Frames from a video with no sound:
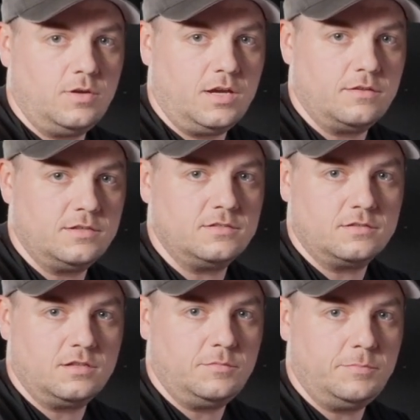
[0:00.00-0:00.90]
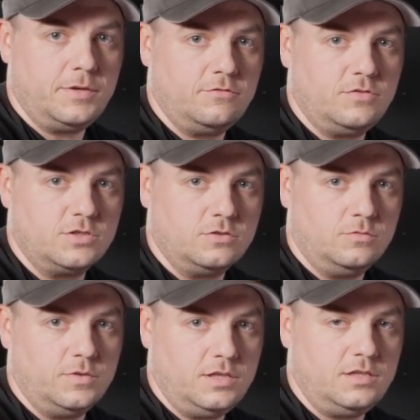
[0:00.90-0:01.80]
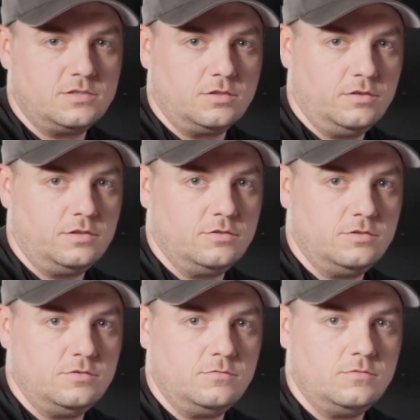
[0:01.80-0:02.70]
how this is going to be beneficial when installing your new